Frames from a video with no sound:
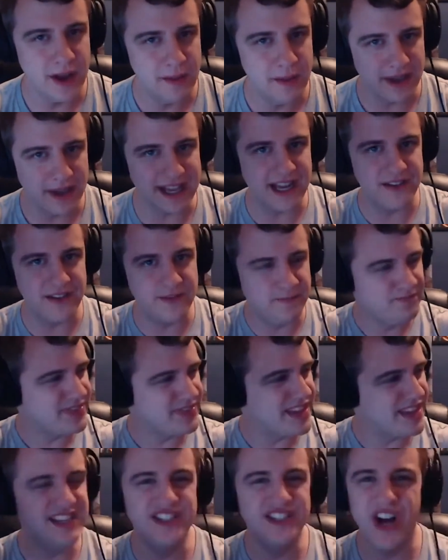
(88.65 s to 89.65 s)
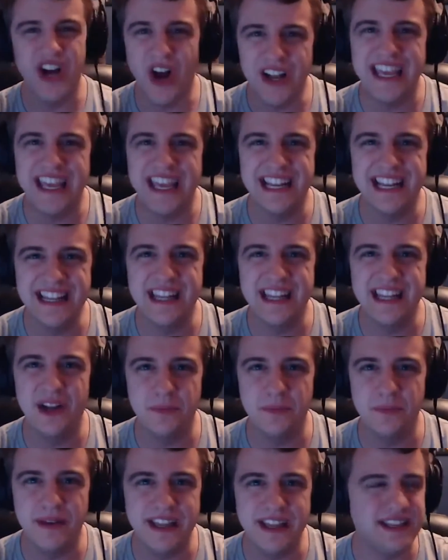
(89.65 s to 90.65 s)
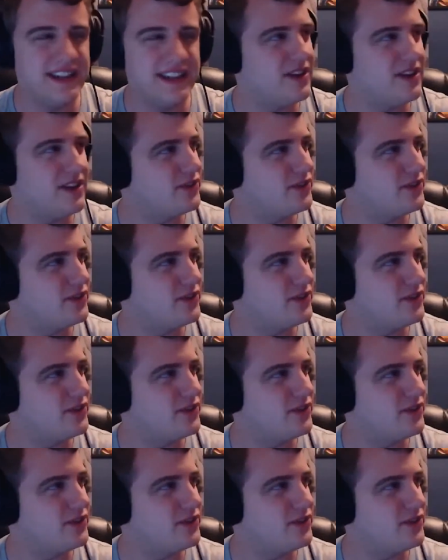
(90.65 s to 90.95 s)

They kind of dug in a little bit, and there's